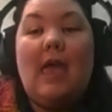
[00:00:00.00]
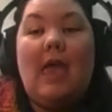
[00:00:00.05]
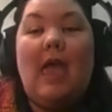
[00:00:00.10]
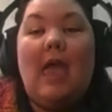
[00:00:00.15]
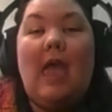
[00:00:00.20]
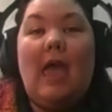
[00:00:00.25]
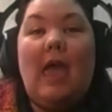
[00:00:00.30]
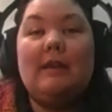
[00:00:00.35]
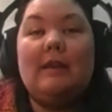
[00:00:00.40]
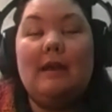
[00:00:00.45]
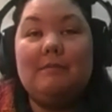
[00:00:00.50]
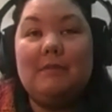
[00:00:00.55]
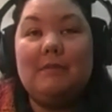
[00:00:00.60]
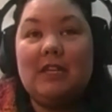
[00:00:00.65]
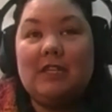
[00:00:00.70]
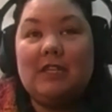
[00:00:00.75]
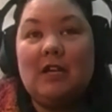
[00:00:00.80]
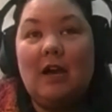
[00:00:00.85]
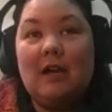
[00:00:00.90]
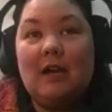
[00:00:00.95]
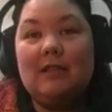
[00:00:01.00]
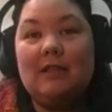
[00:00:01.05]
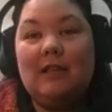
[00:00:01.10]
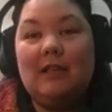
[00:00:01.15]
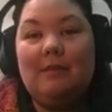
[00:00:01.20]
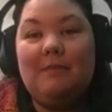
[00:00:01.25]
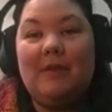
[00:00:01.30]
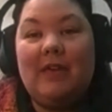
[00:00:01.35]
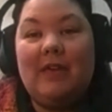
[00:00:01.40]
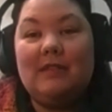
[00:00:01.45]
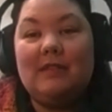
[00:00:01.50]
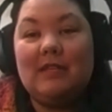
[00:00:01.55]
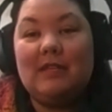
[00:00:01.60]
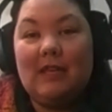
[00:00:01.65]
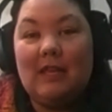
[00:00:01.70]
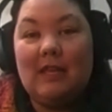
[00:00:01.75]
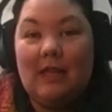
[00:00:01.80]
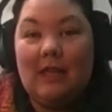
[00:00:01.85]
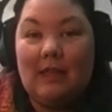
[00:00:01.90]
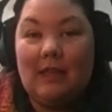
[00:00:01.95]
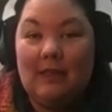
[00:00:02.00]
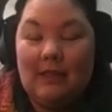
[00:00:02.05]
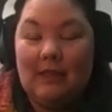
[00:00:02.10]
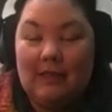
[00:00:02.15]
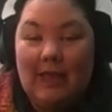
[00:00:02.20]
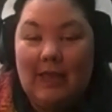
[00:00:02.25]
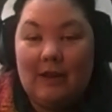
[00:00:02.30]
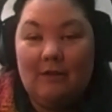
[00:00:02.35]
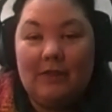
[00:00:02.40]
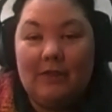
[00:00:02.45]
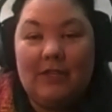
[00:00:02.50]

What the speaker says: And I'm going to talk a little bit later